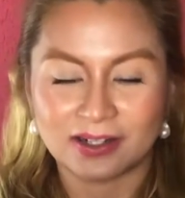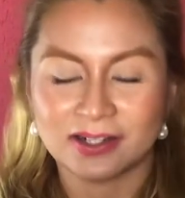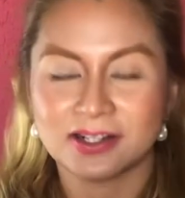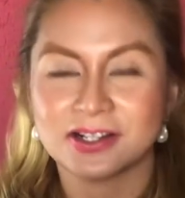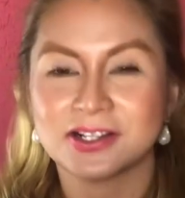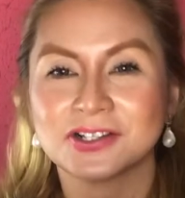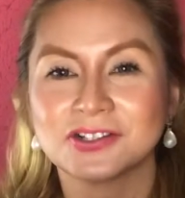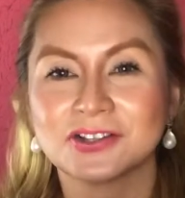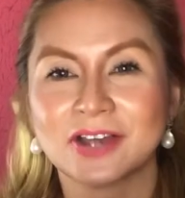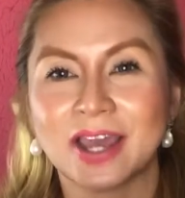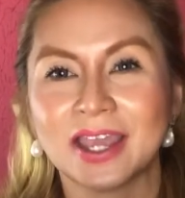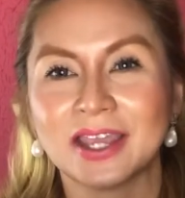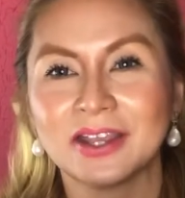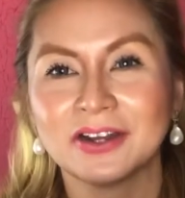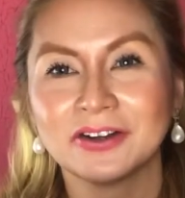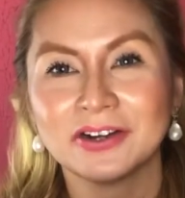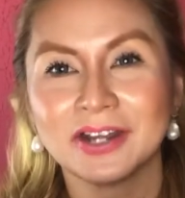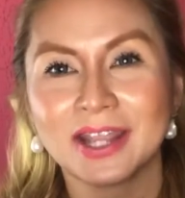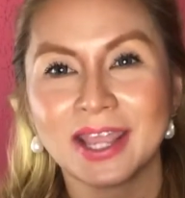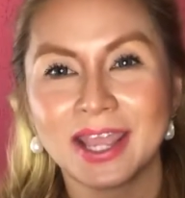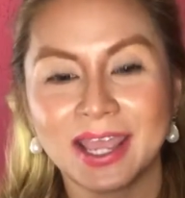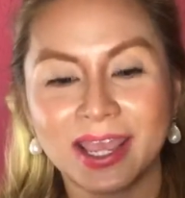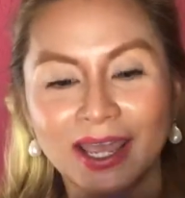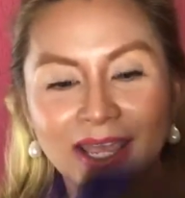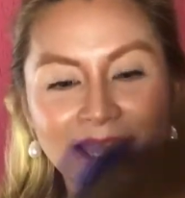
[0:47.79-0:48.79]
So I
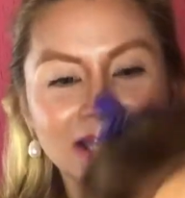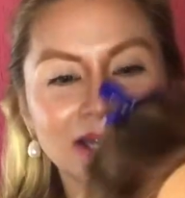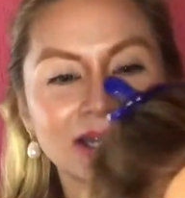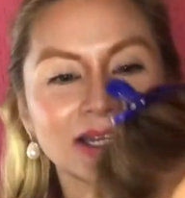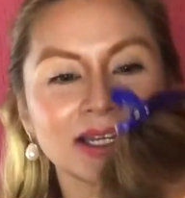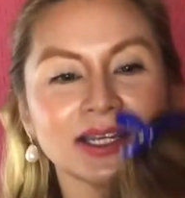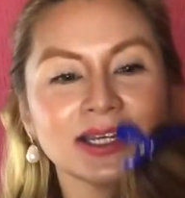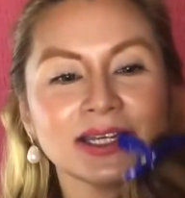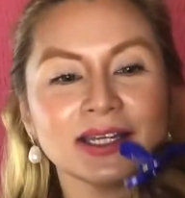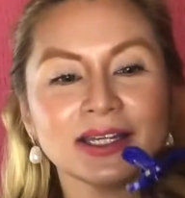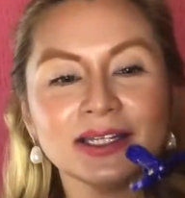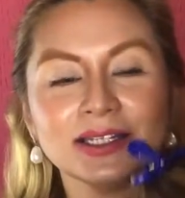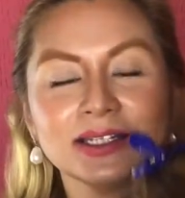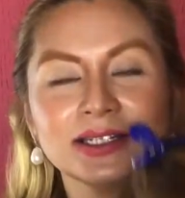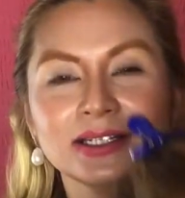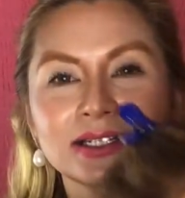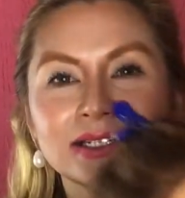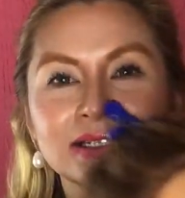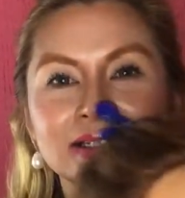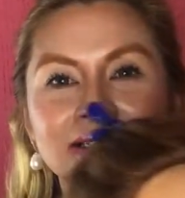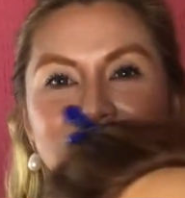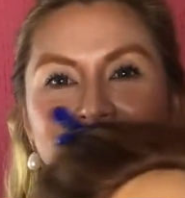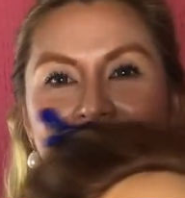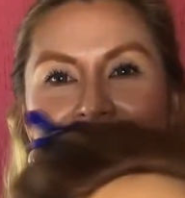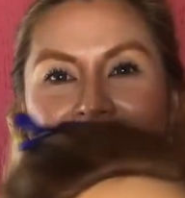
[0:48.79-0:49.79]
created,
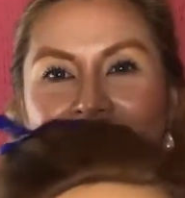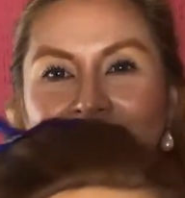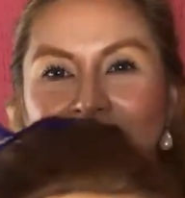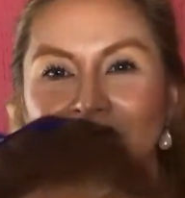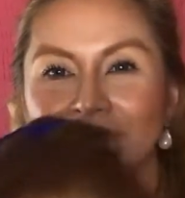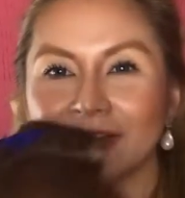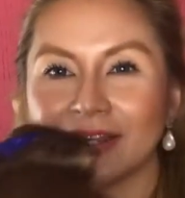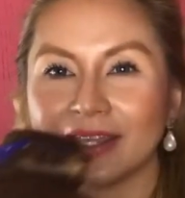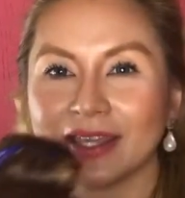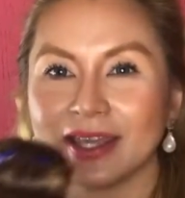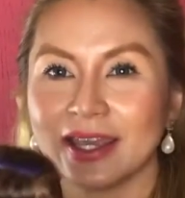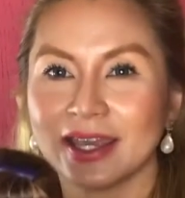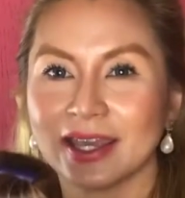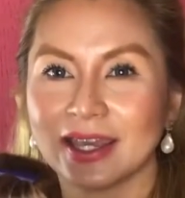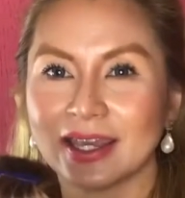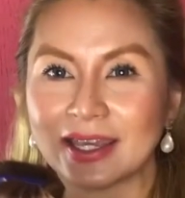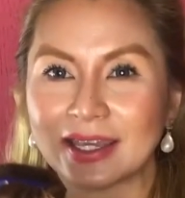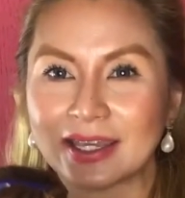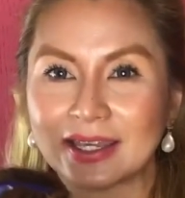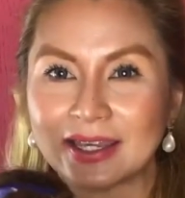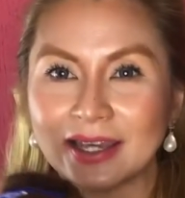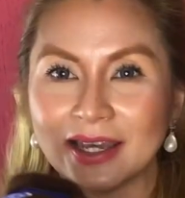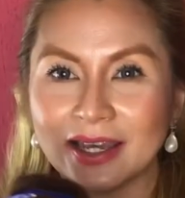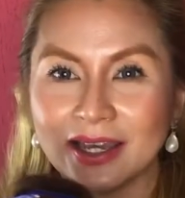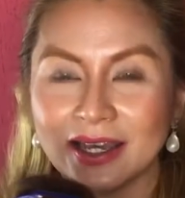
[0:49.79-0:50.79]

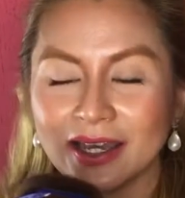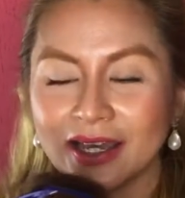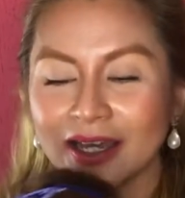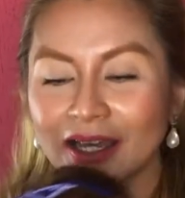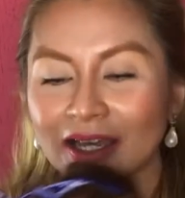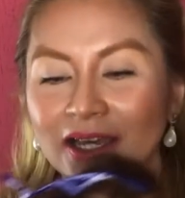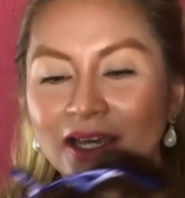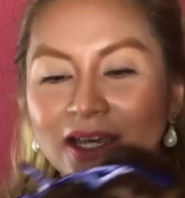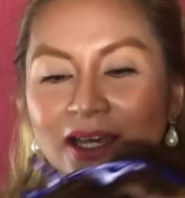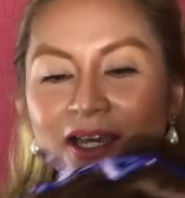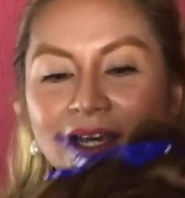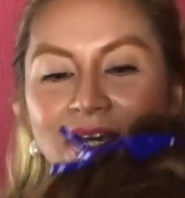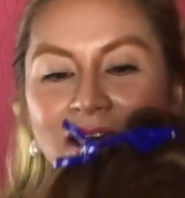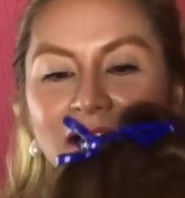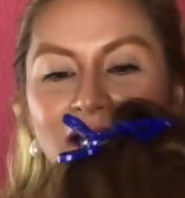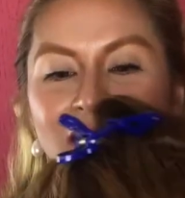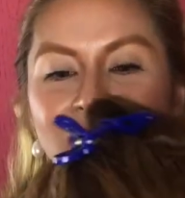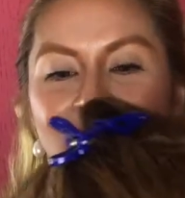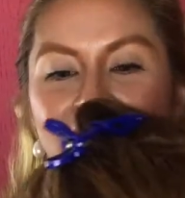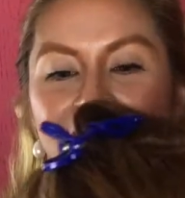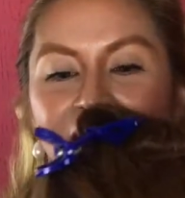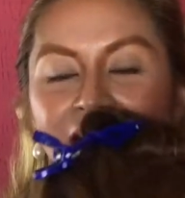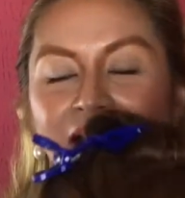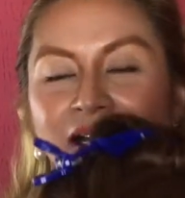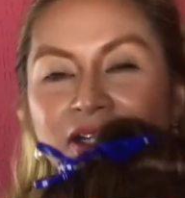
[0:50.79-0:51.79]

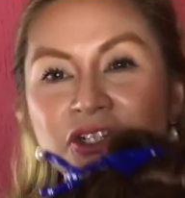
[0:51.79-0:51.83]
a